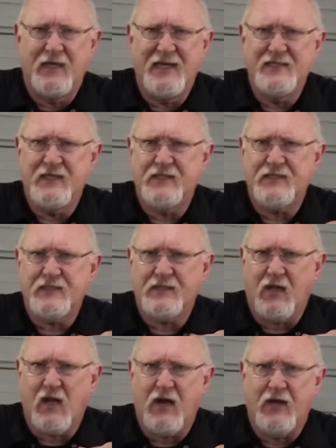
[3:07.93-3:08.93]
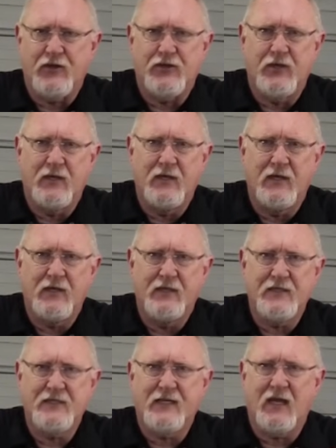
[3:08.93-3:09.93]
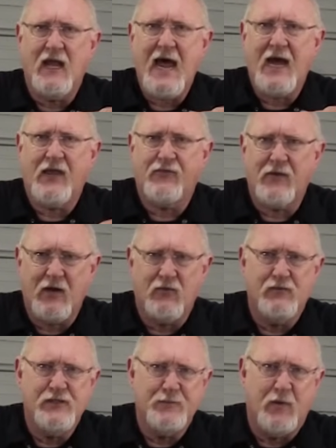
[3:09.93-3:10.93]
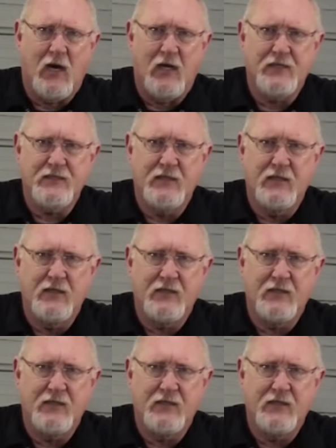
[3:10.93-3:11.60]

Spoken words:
Is it sluggish? Does it lack throttle response?